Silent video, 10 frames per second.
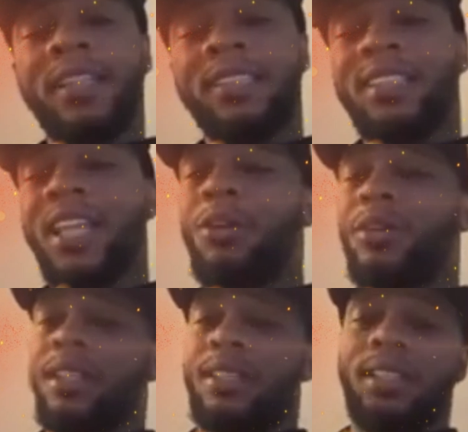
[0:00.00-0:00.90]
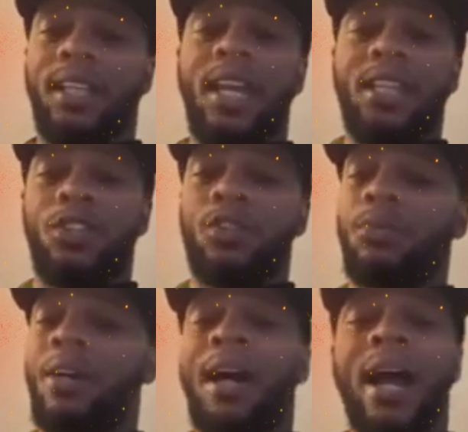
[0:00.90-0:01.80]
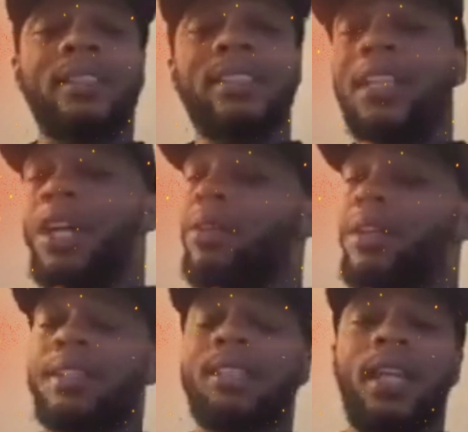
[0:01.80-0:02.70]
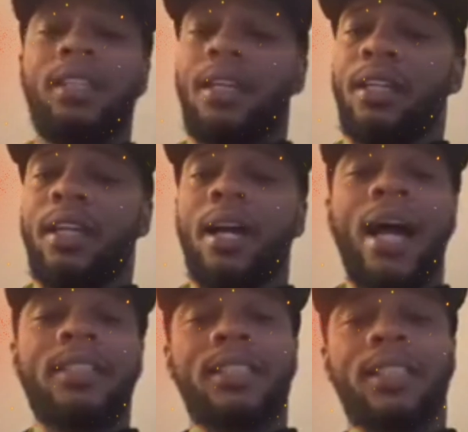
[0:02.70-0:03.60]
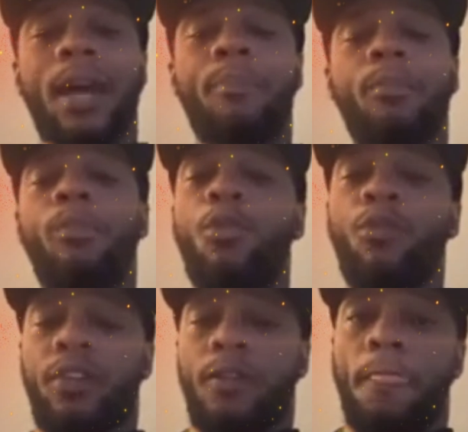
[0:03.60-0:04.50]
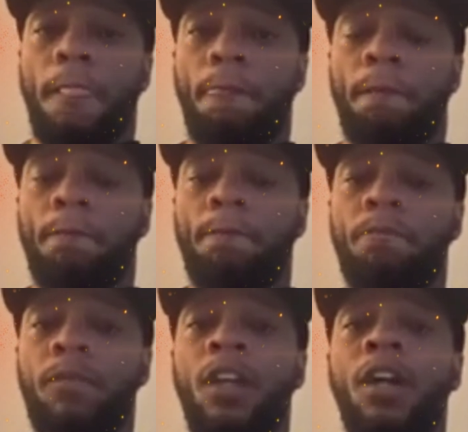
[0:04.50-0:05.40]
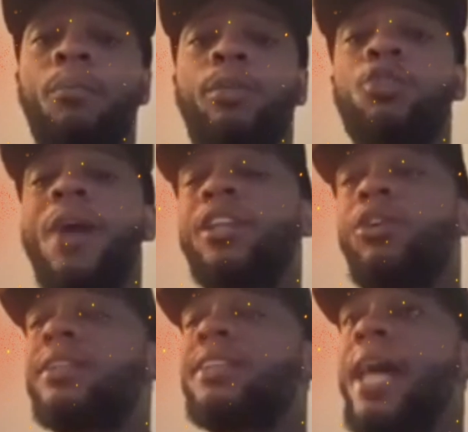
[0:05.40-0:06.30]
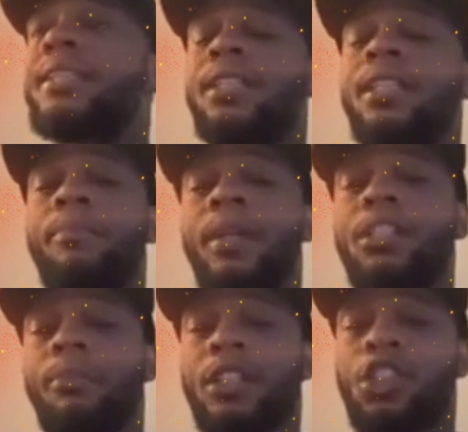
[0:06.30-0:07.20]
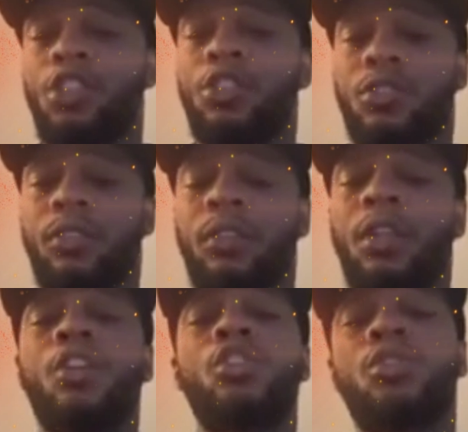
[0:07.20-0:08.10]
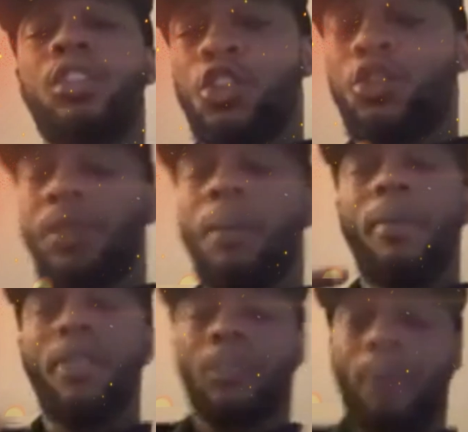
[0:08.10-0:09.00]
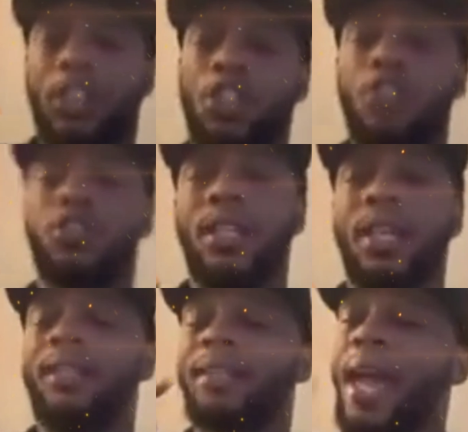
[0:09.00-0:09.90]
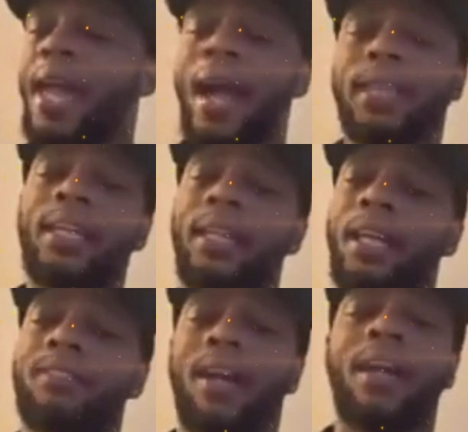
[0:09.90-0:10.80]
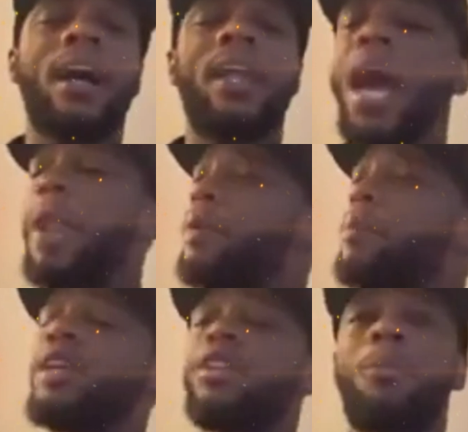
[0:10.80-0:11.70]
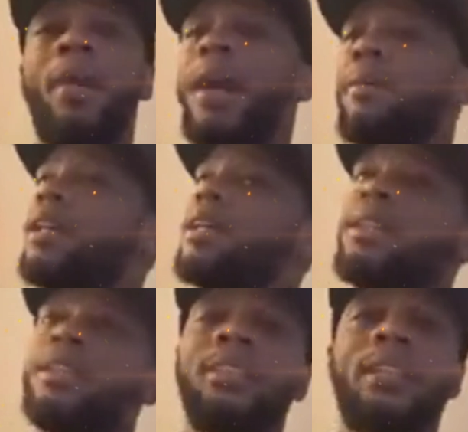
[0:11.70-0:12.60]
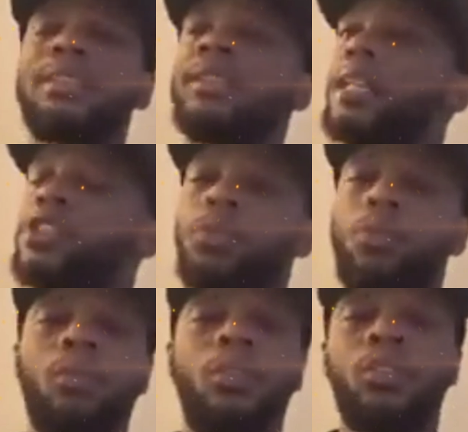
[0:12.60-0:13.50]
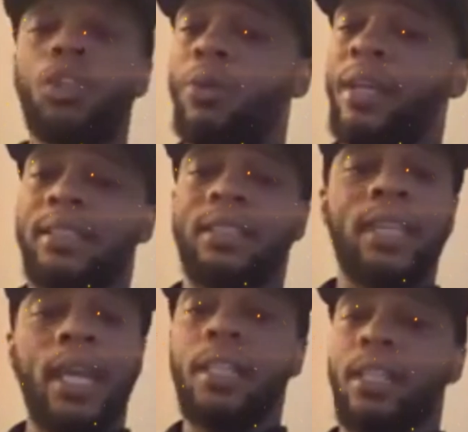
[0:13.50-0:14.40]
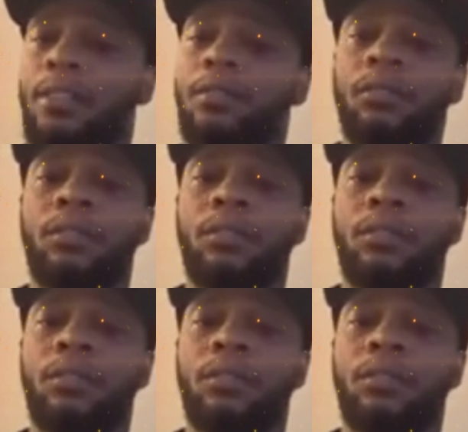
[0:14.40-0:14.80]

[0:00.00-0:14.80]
I still didn't slander you. I still didn't say nothing. I just kept it moving. But you had the audacity to mention my children. So since you want to mention my children, and that I can't let ride. A lot of people in your path, that's not you. Don't entertain it.